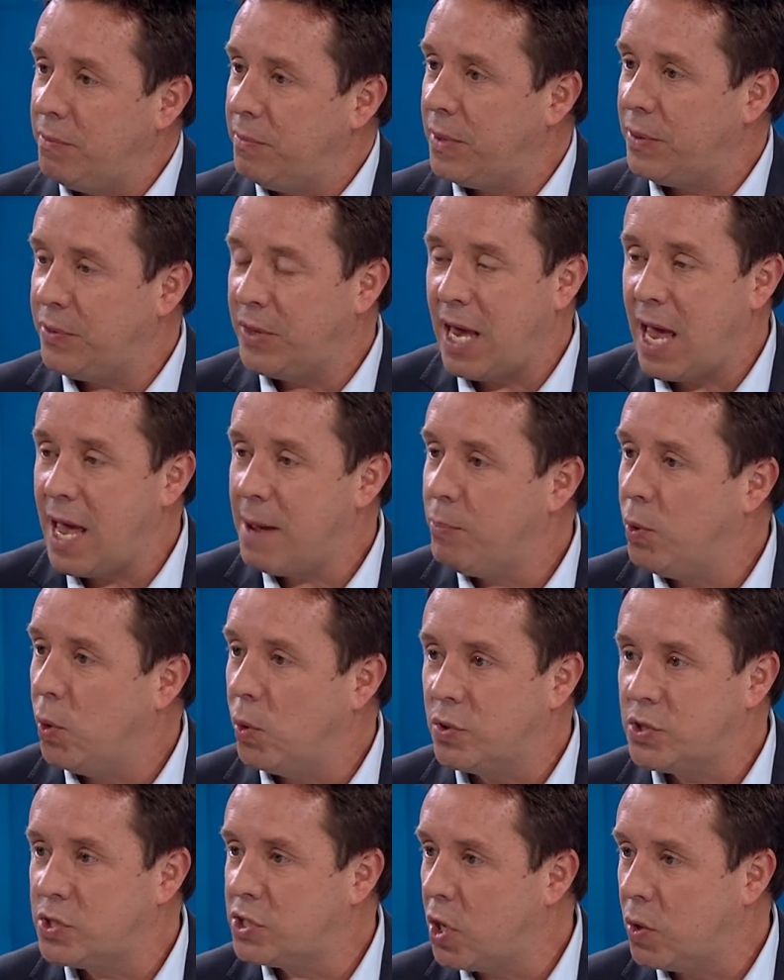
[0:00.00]
The
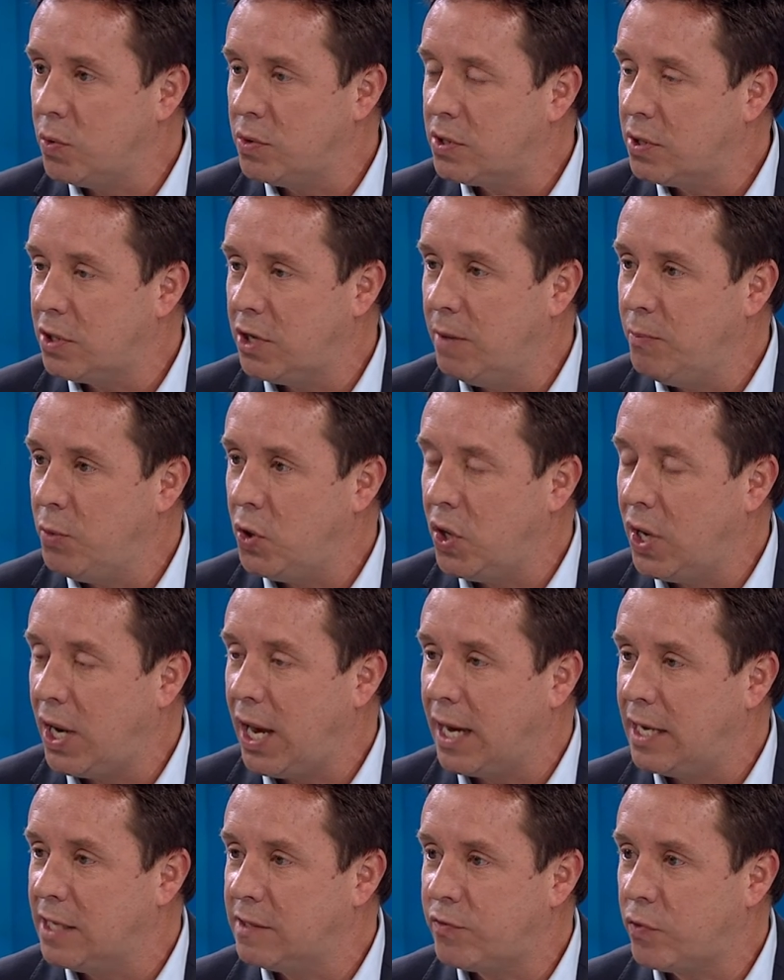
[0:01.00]
airports don't
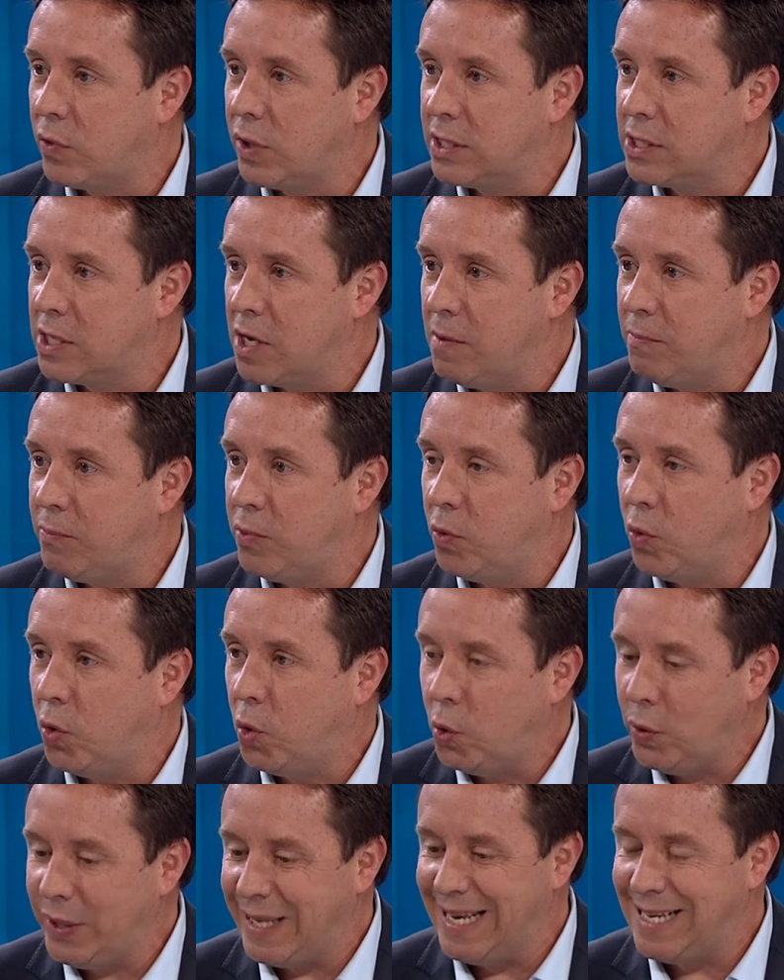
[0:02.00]
communicate, for example.
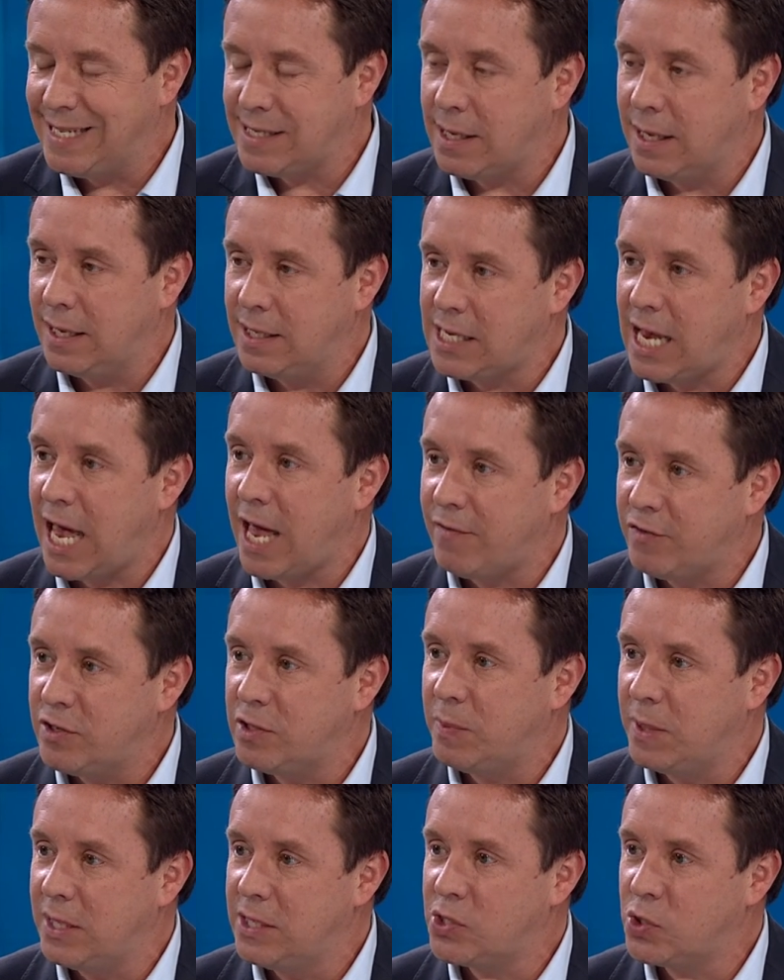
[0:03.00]
All these things have
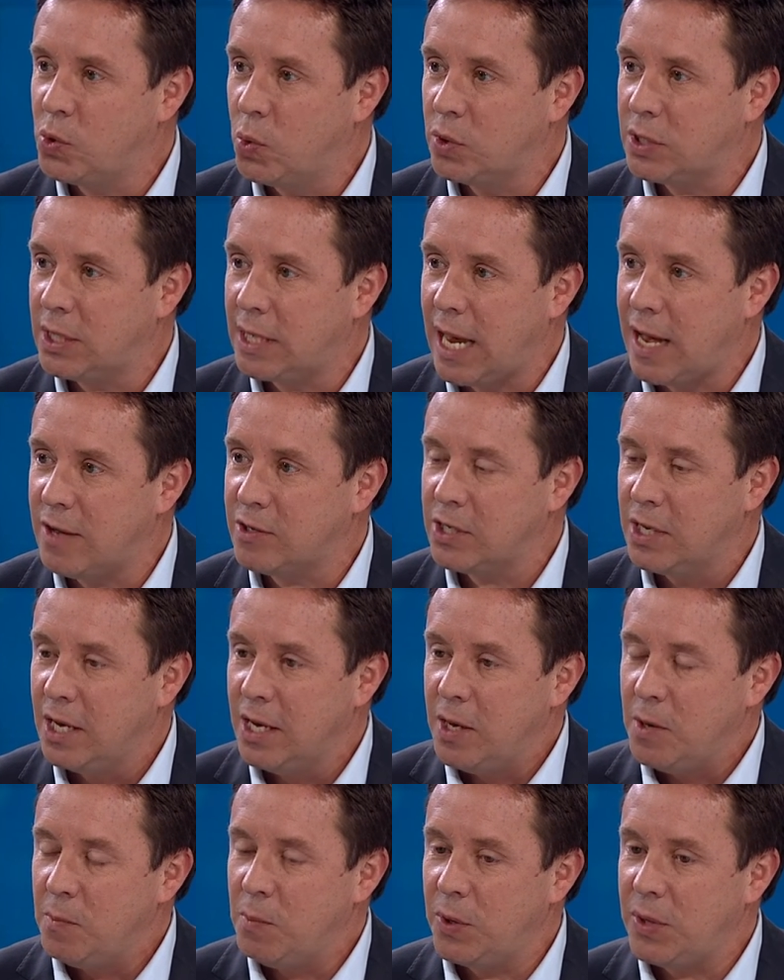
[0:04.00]
to be sorted out,
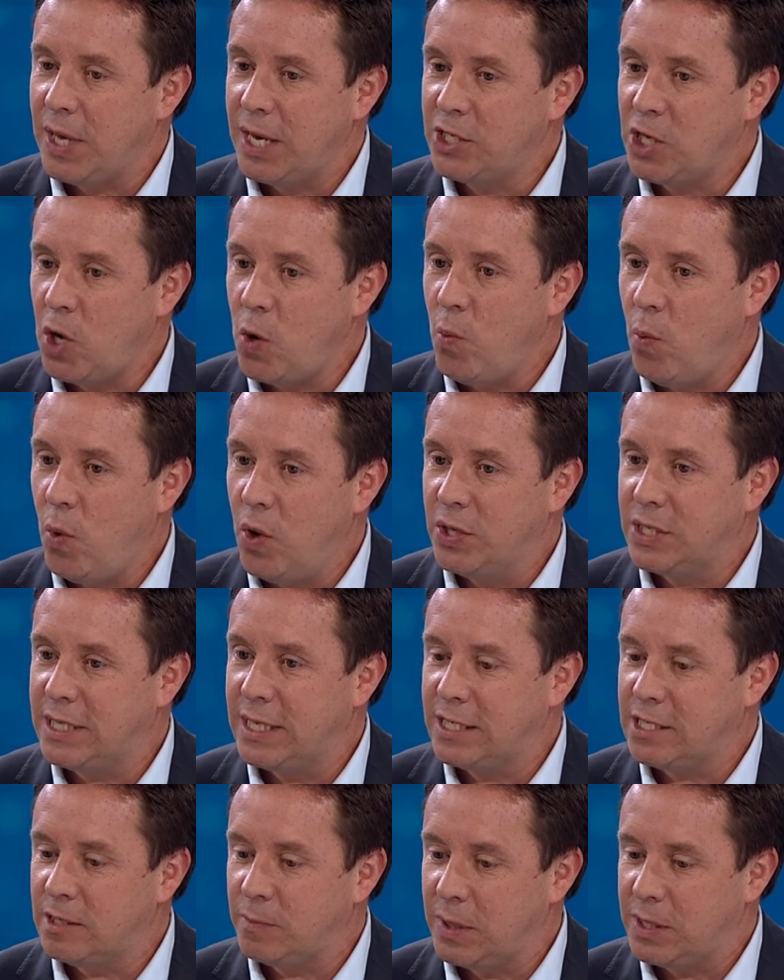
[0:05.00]
but they don't
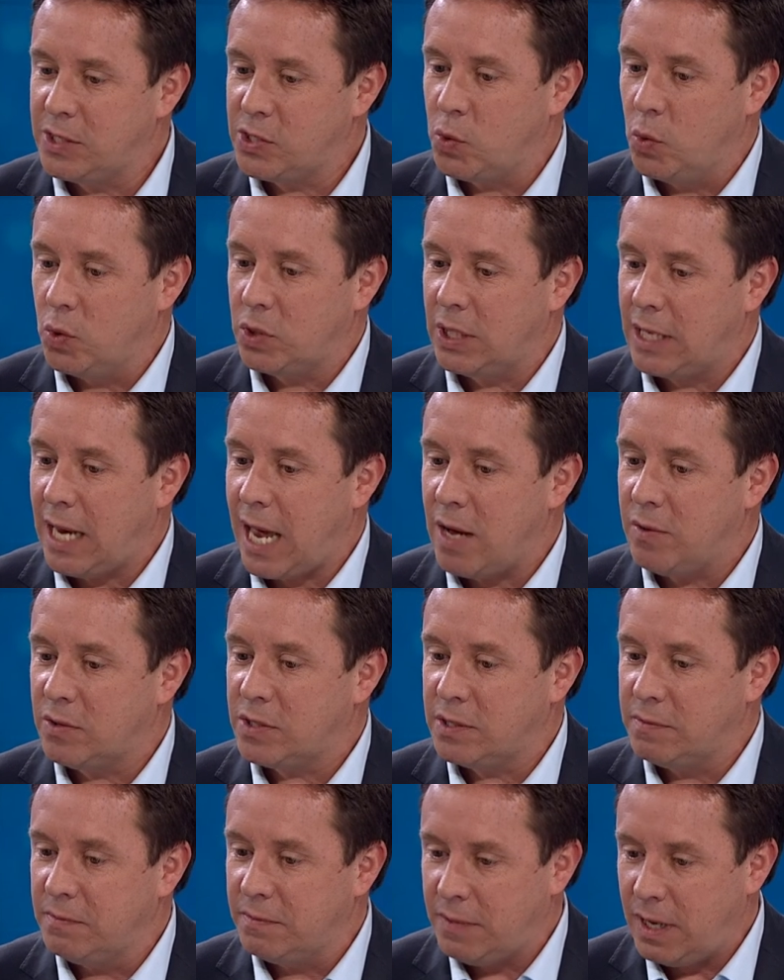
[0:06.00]
want it to be sorted
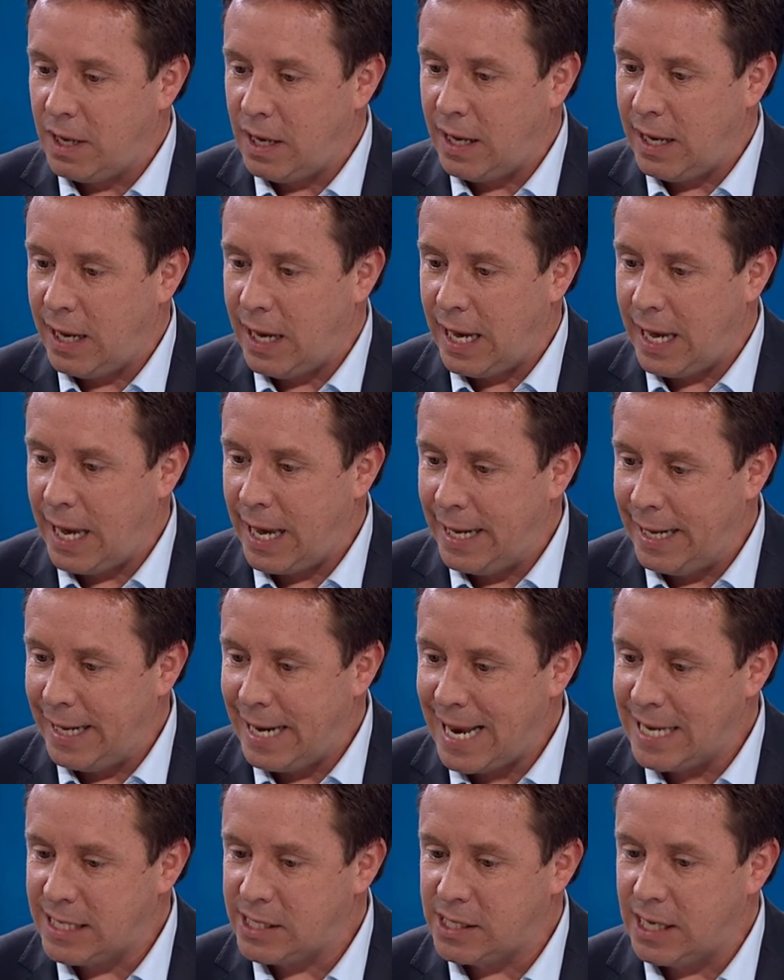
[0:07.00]
out uh,
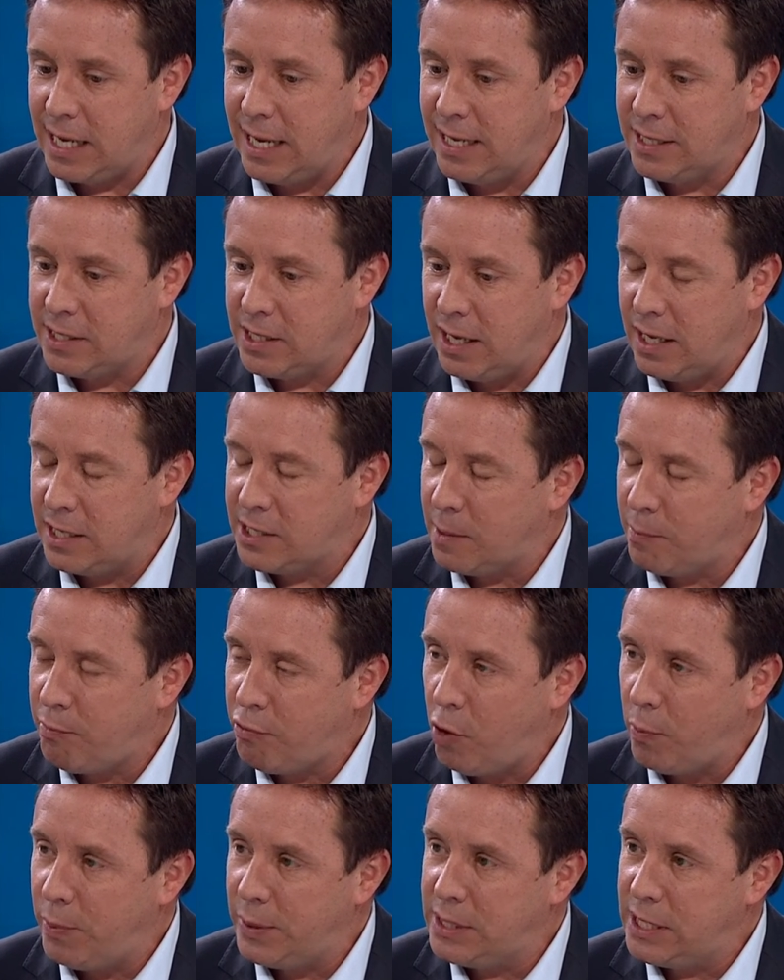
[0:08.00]
unless it's, it's a
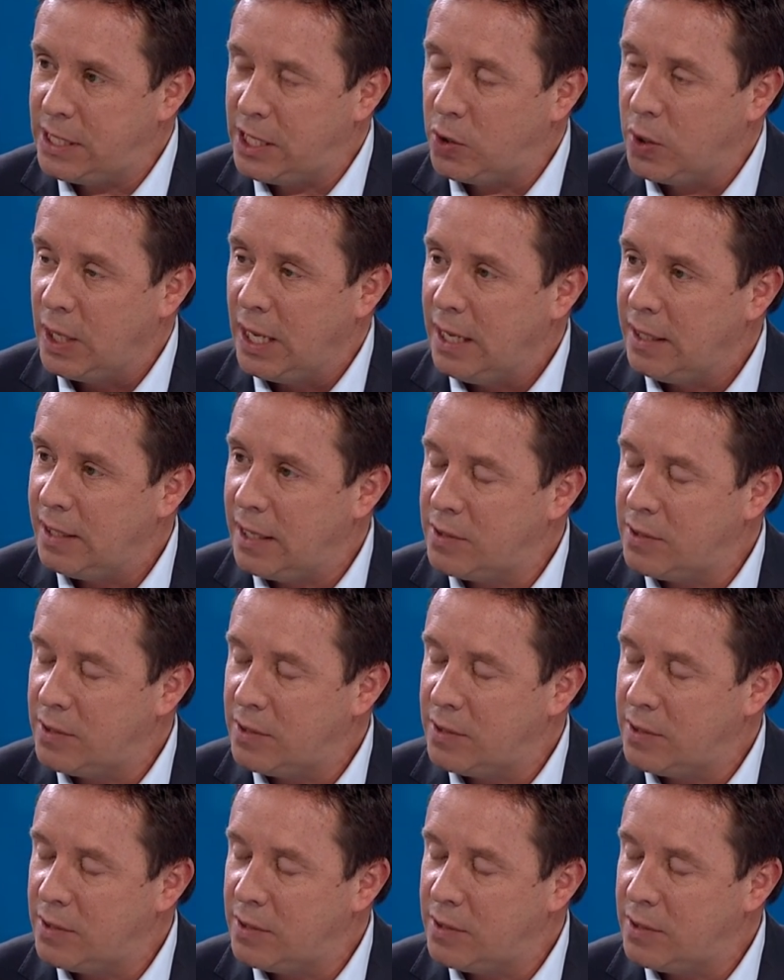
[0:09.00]
proper deal.